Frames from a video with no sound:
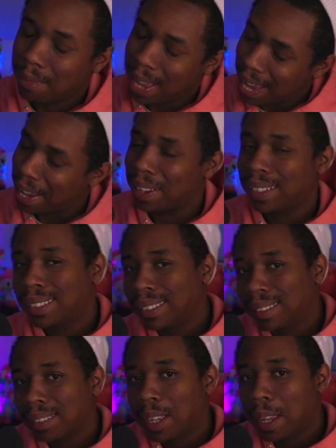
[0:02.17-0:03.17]
confident.
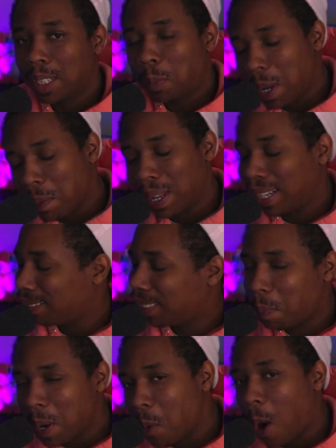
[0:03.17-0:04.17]
It's been a minute. It's
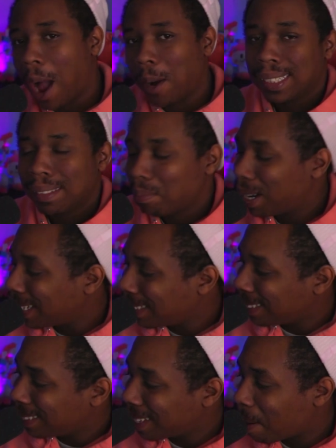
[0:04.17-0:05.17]
been a while, but
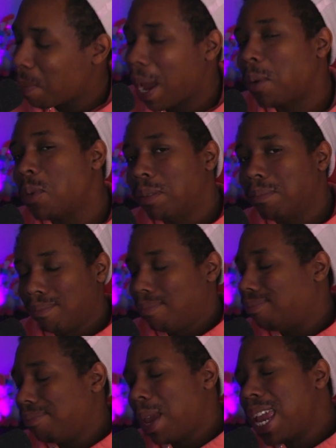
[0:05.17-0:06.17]
I'm back with
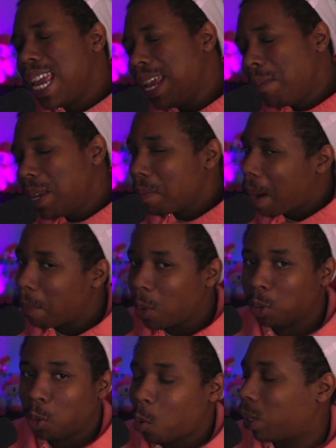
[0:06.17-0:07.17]
maybe my most
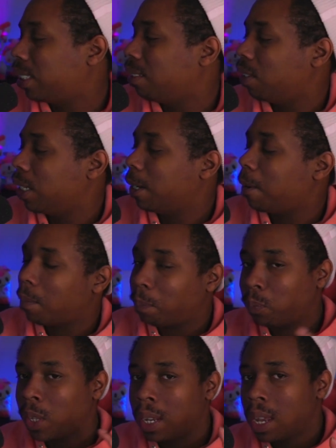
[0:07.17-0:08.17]
requested video.
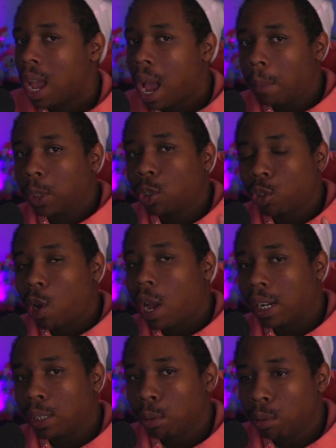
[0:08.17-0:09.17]
I'm gonna show y'all how to
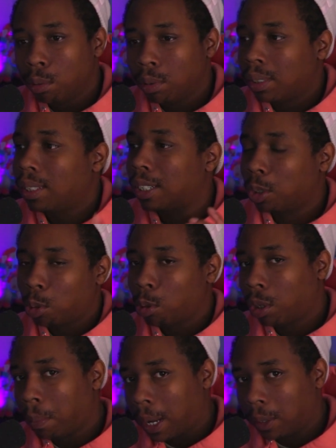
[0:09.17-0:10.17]
use the controller
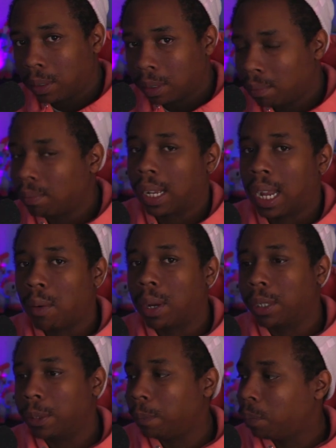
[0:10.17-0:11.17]
mouse like how I
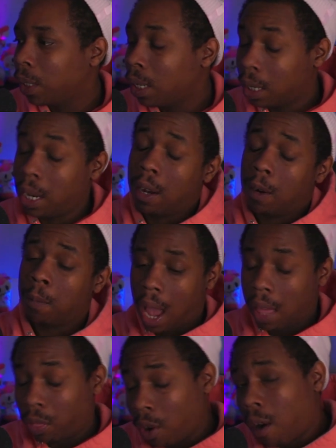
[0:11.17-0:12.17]
do. Now,
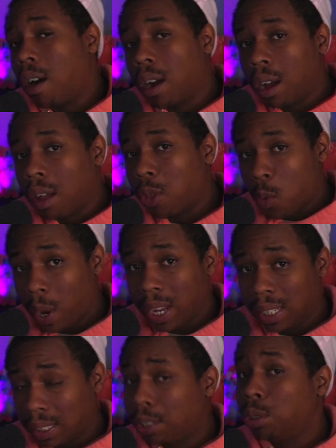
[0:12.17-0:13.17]
there are other ways
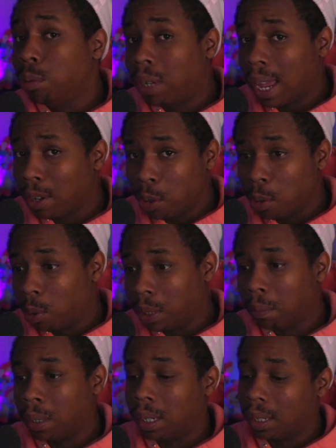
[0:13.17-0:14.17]
that you can do it,
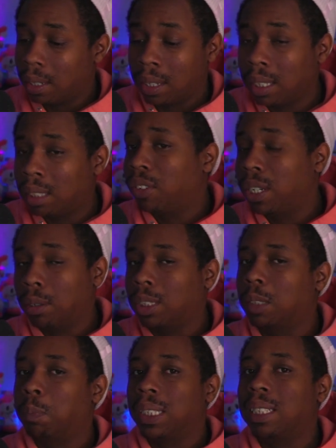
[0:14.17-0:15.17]
but this video
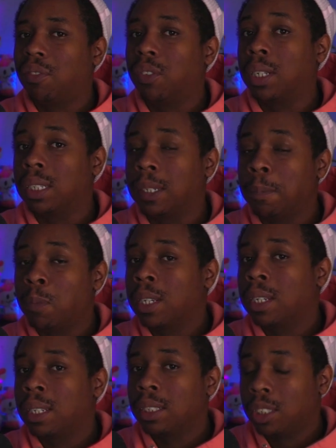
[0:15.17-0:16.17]
specifically
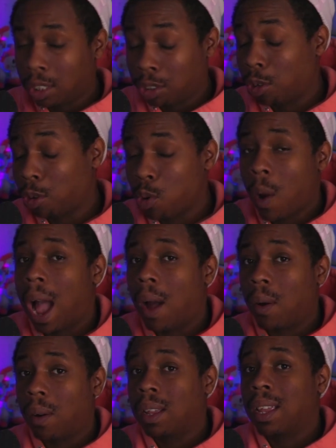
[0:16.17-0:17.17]
just to show you
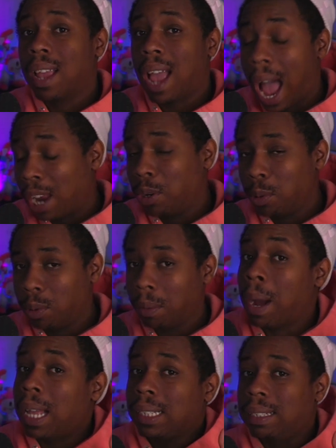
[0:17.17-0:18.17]
how I do it,
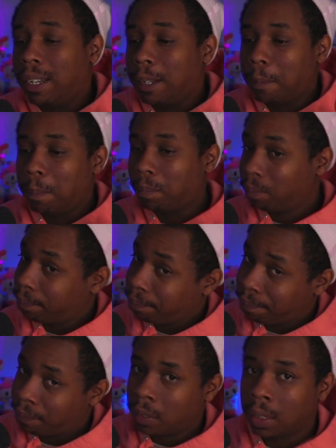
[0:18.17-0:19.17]
my setup.
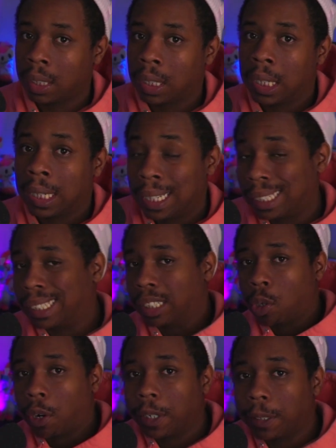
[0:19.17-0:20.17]
Let's get
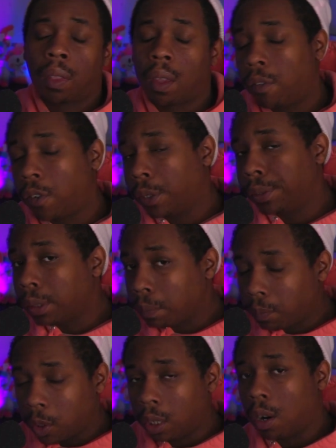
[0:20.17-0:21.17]
started. First,
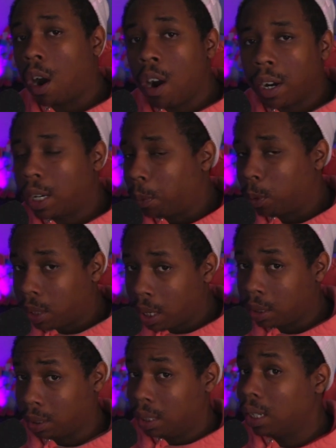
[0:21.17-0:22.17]
there are a couple of things
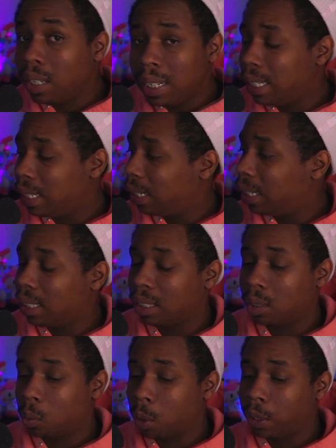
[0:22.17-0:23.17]
you're gonna need to get this to
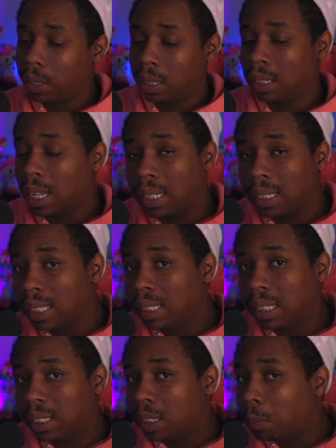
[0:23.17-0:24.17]
work. It's not as easy
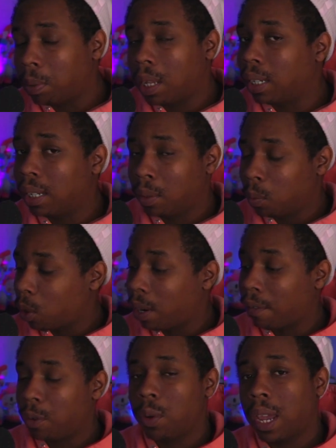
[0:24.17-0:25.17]
as just plugging in whatever
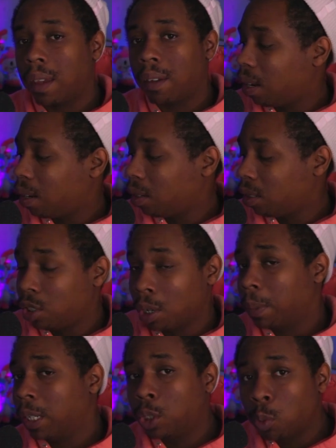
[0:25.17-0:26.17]
you have, just
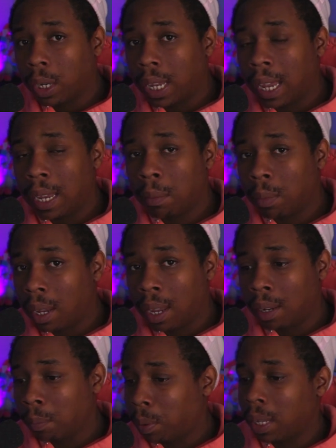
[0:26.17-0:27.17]
jumping into a game
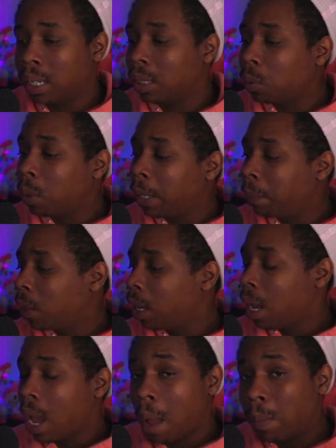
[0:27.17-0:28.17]
and playing this way.
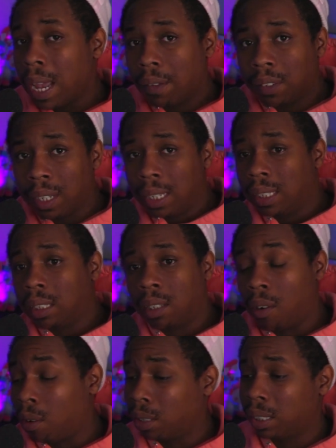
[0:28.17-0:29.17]
I'm gonna have links to
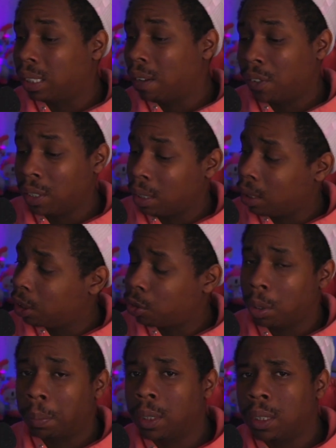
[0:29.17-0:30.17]
all the stuff in the
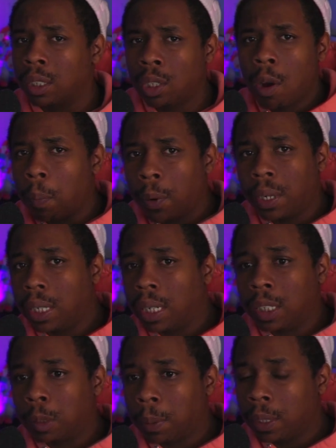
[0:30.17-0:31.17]
description. It's all pretty
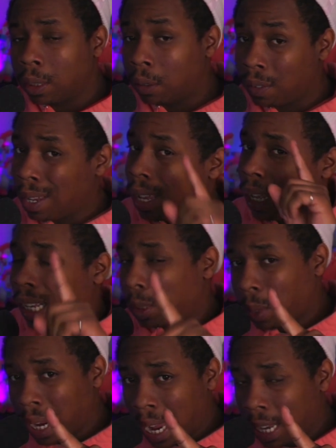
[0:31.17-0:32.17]
inexpensive. That's with
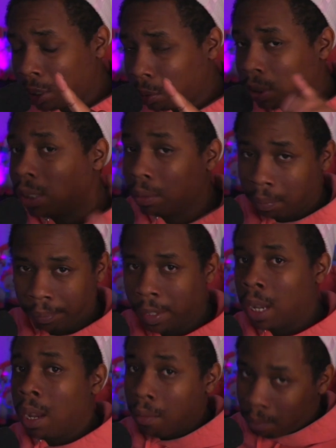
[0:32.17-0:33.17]
an asterisk,
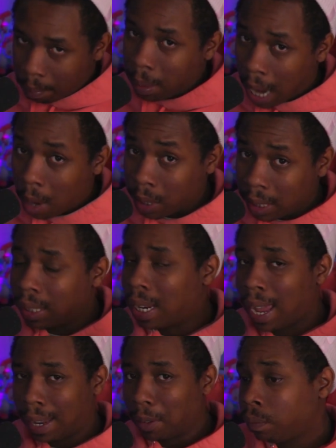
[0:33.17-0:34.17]
but I'll get to
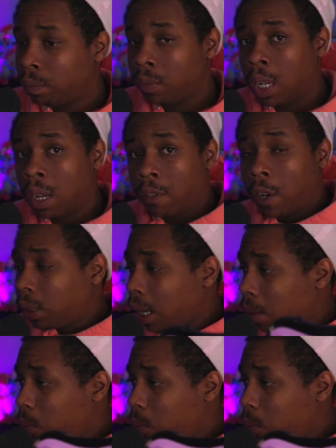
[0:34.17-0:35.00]
that. First up, we